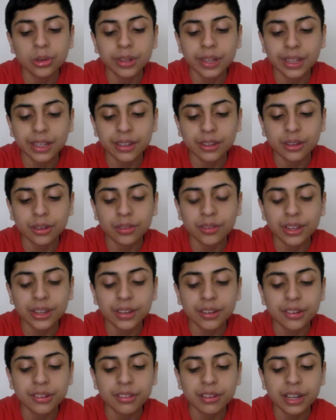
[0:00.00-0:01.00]
Like you know, if I
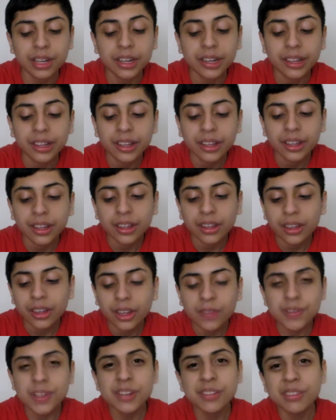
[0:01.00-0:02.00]
hear a train
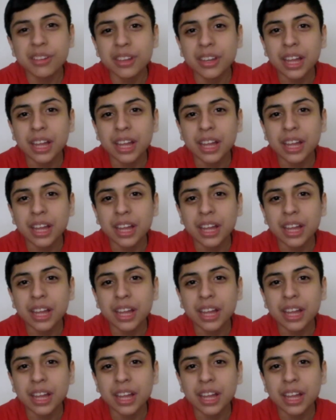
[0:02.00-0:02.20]
Eventually,